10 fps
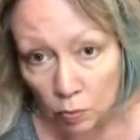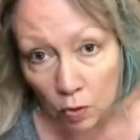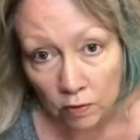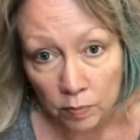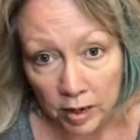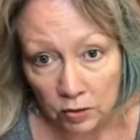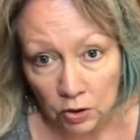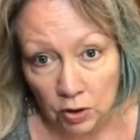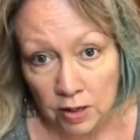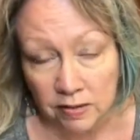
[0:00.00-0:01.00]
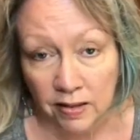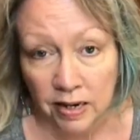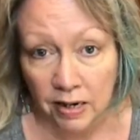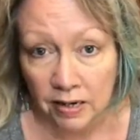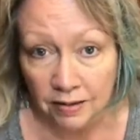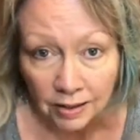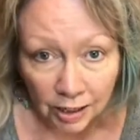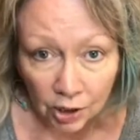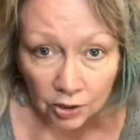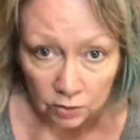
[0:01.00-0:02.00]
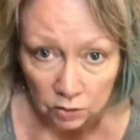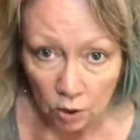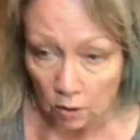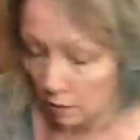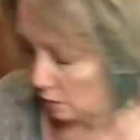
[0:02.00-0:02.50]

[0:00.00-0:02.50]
of mustard, because I think it needs a little tart.